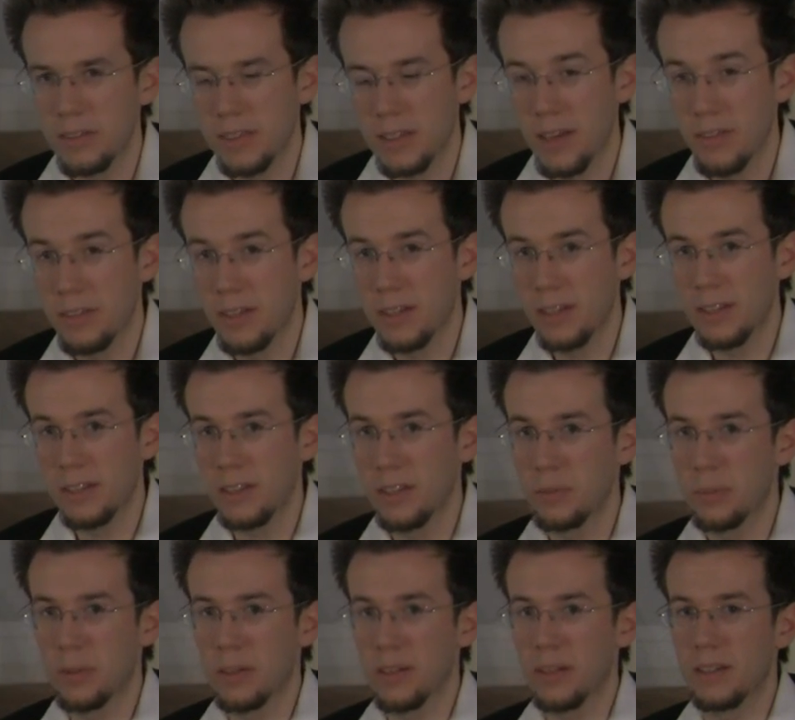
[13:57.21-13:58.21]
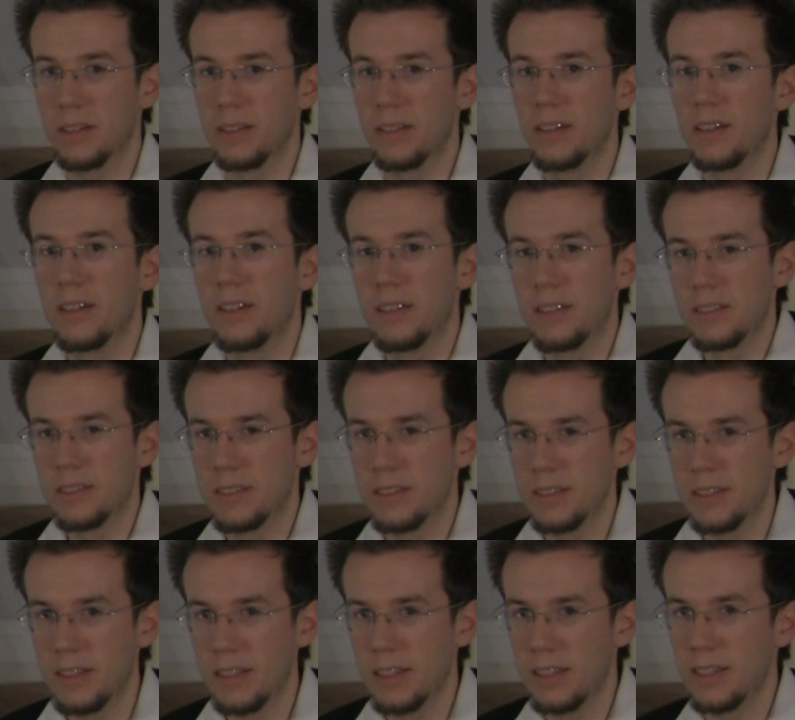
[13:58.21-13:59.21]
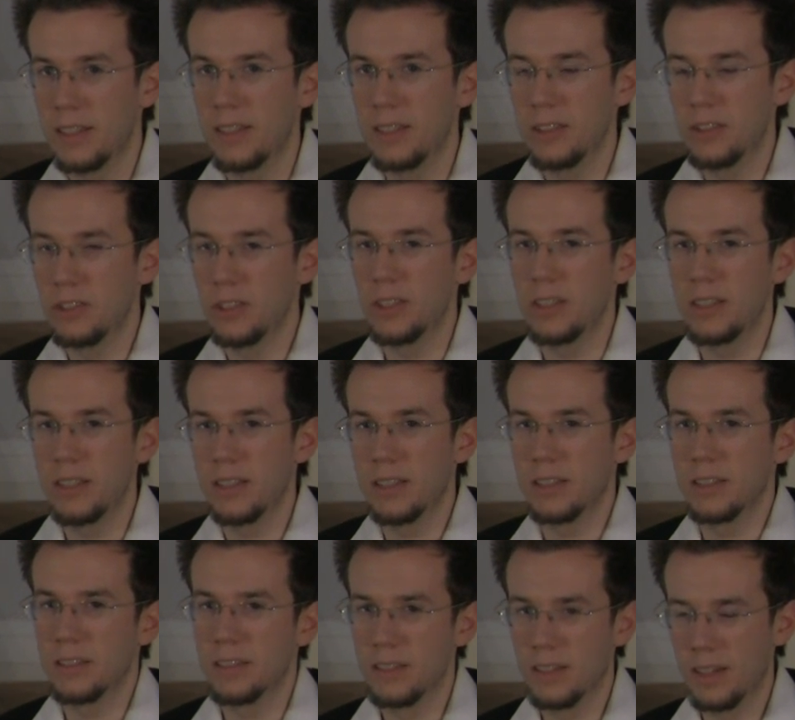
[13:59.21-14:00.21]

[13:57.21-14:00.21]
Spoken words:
7, you'd put C, E, G,